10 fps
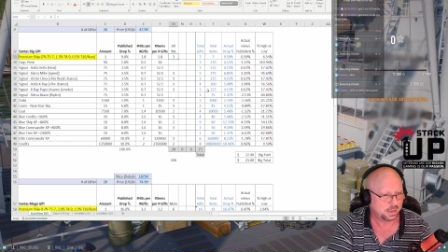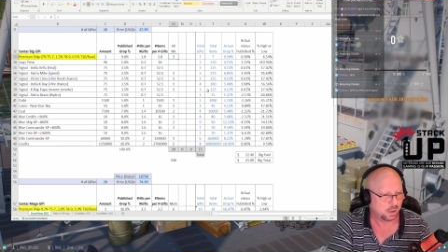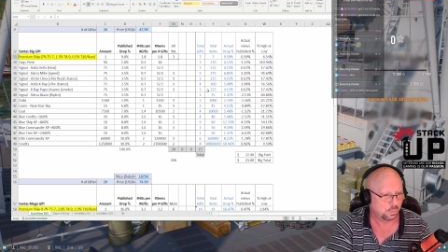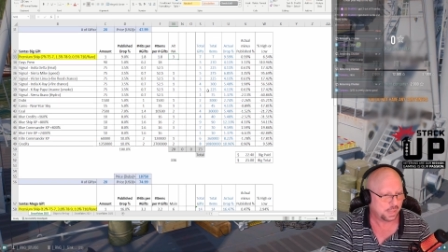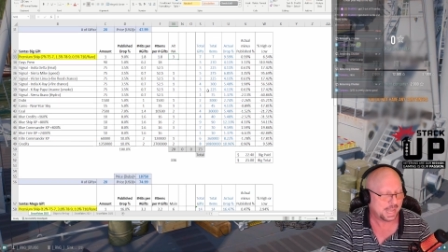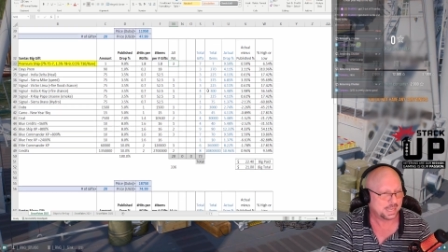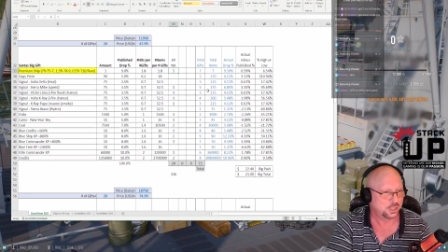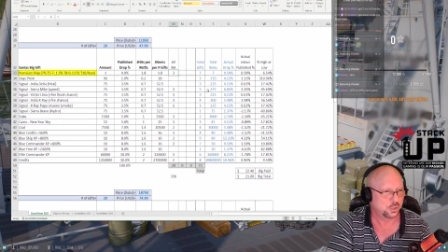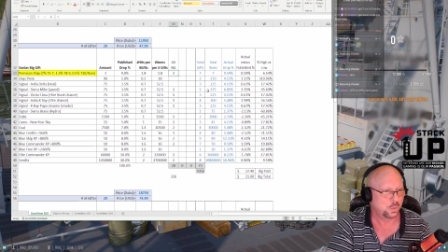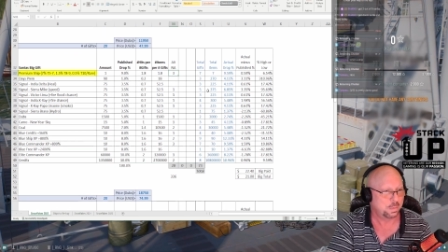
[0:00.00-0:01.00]
on that is
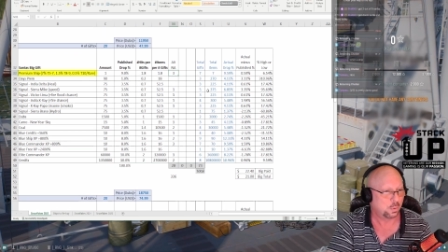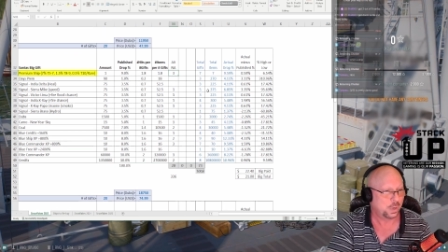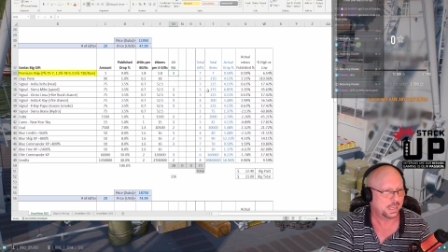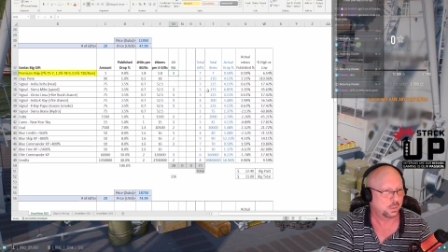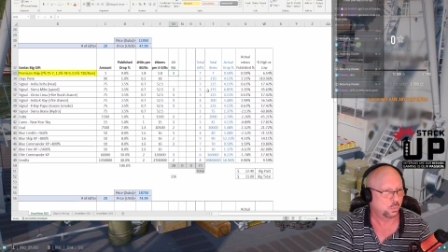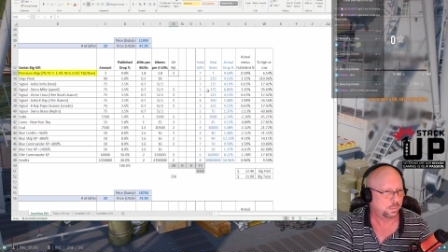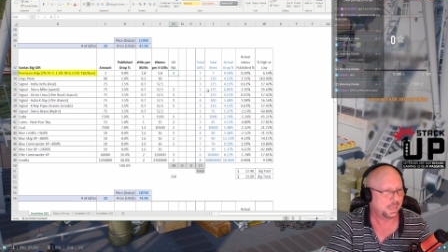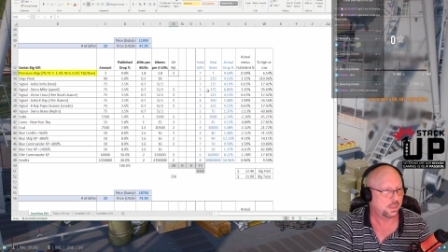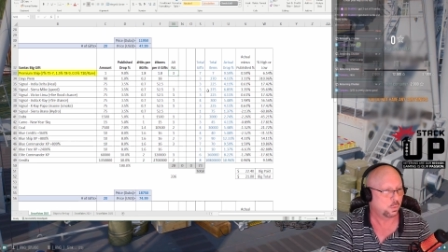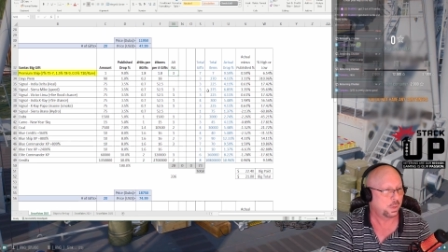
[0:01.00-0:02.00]
would be
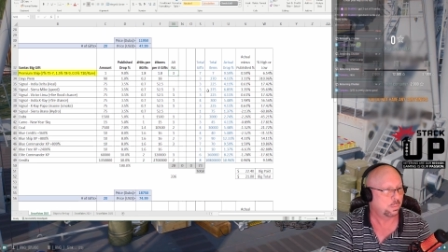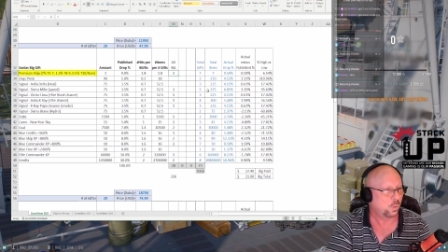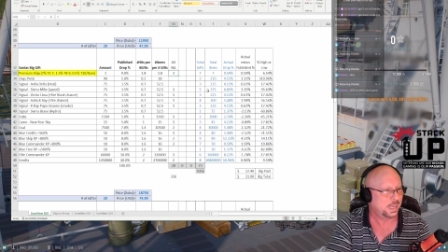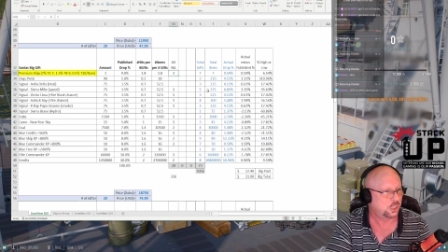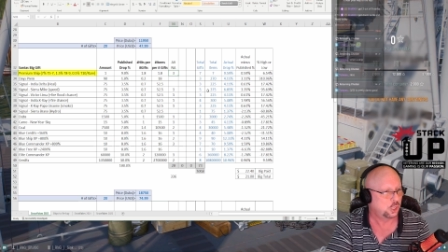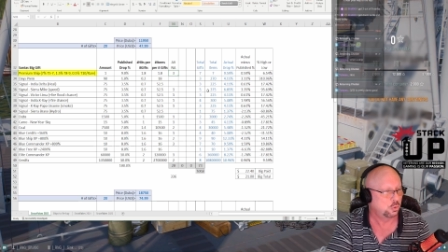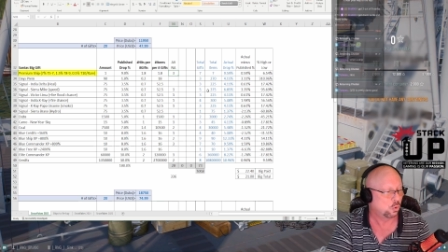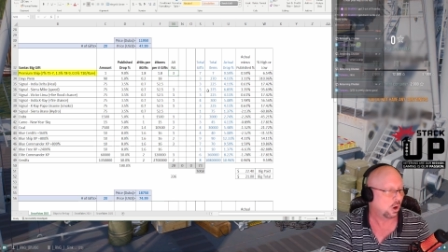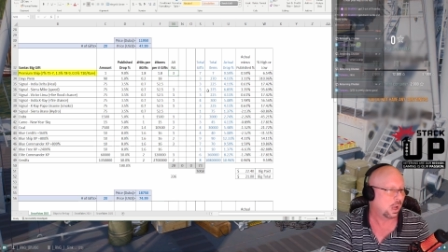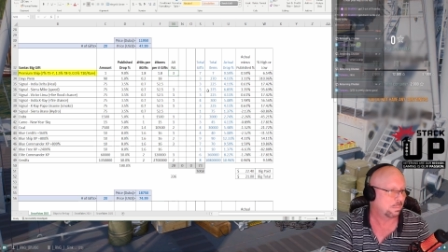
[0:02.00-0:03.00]
3.2
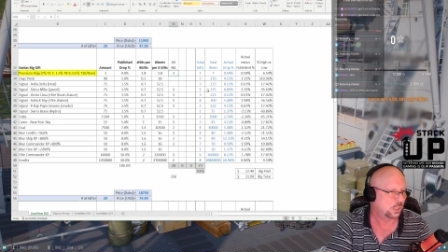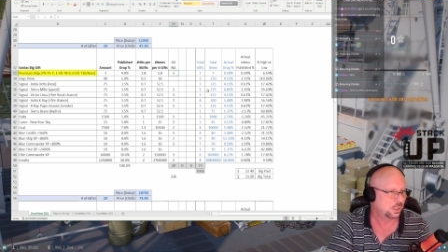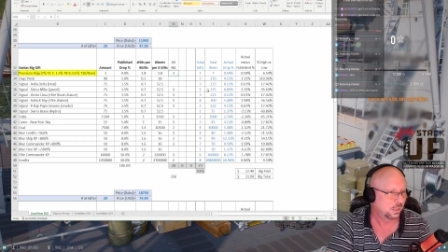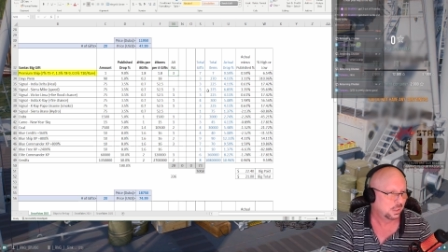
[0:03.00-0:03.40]
drops